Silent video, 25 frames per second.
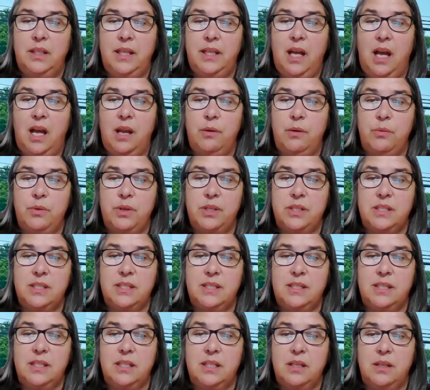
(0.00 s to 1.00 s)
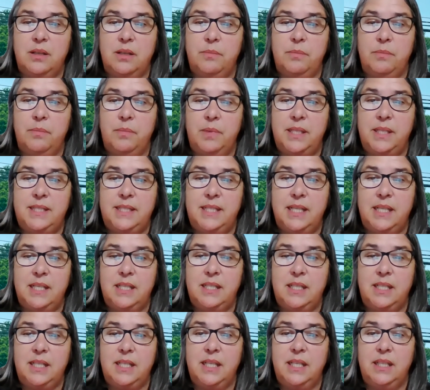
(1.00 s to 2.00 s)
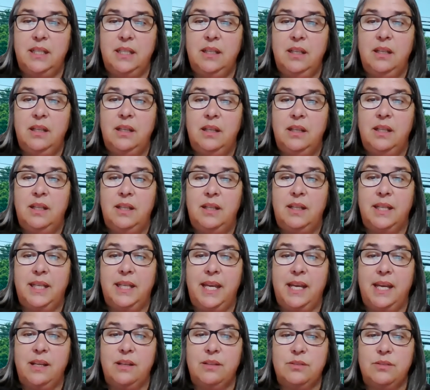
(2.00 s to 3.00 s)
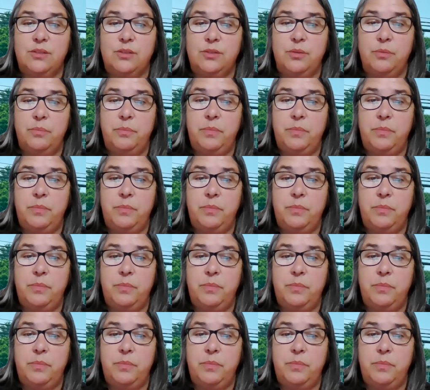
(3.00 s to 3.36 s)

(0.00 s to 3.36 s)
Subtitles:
I was attending the council